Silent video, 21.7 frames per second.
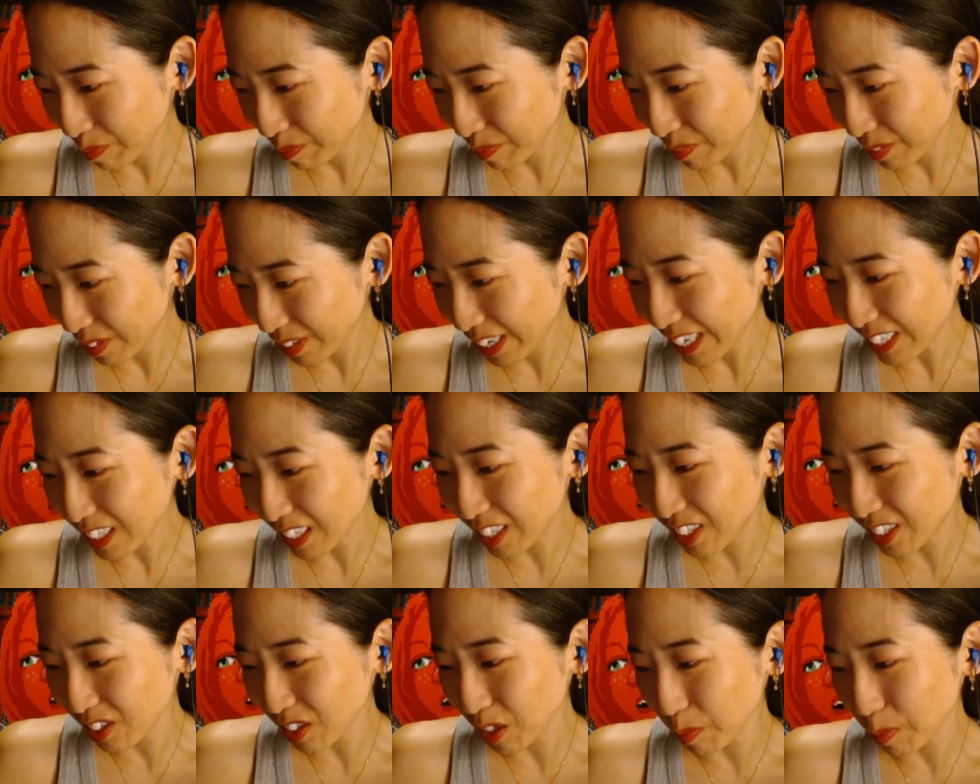Yes, as
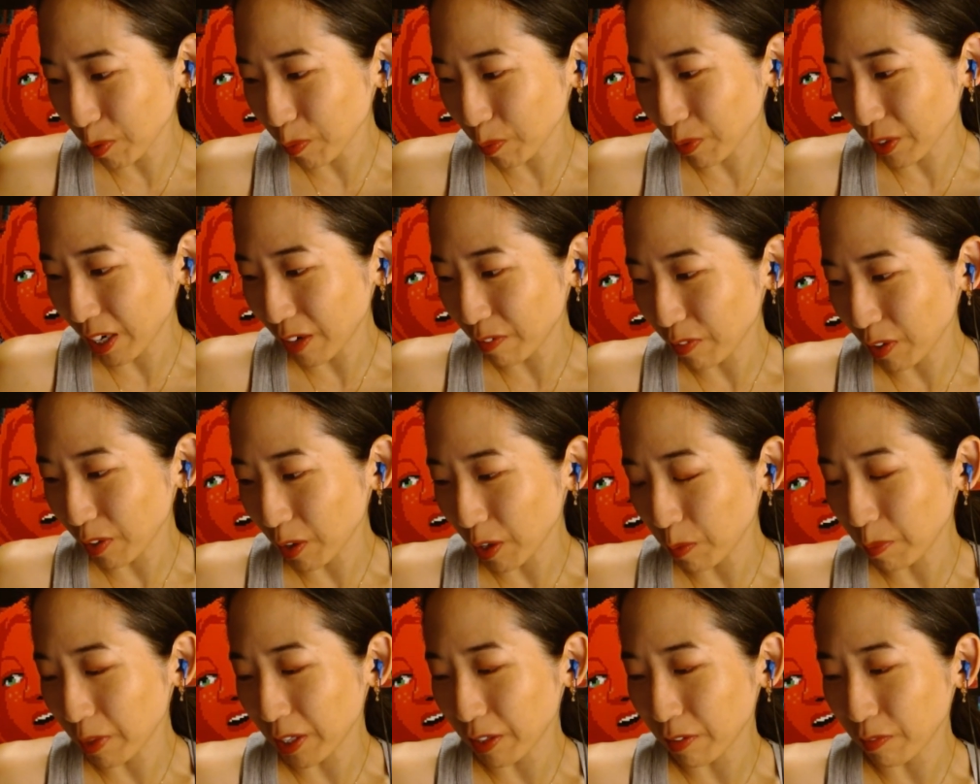soon as I
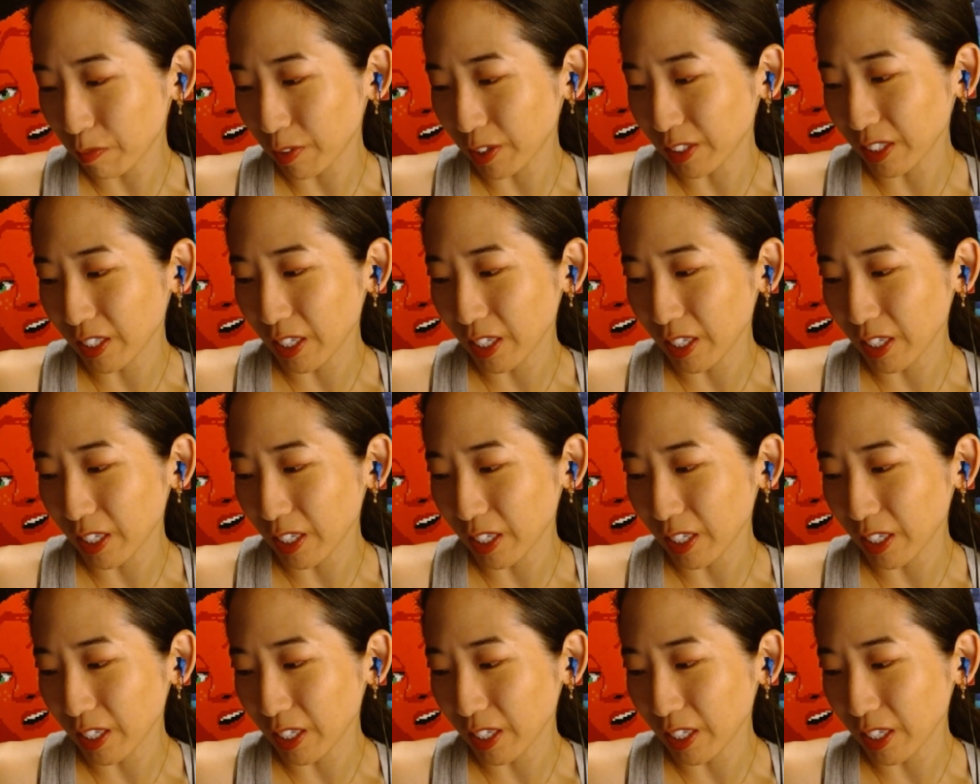might have worked on